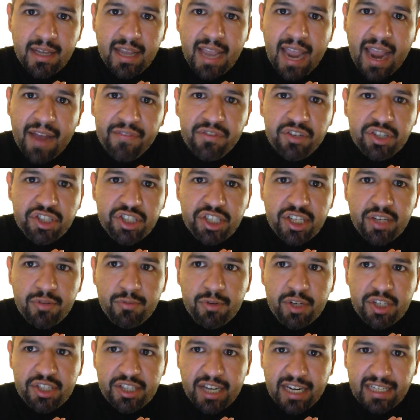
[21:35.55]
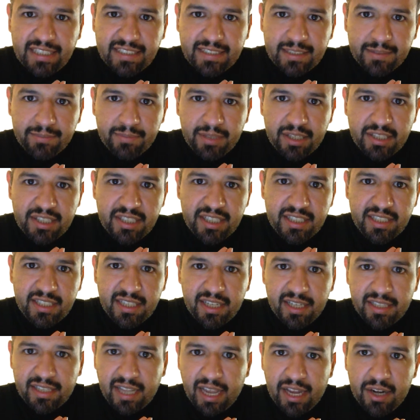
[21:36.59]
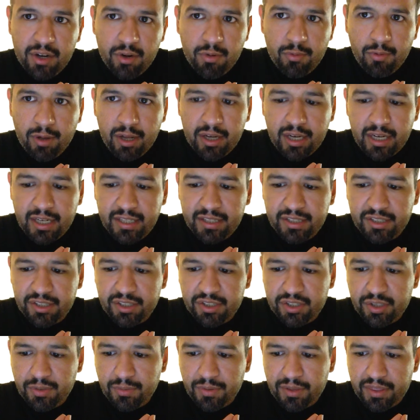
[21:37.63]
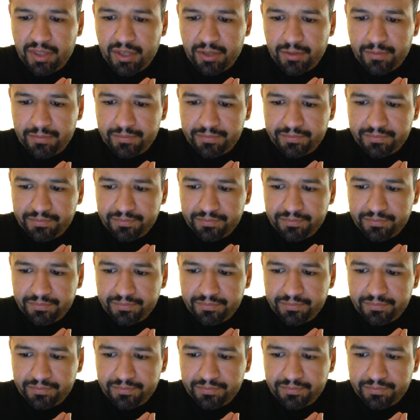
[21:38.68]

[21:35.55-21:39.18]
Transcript: After she rejects him, and she says, I don't want anything to do with you,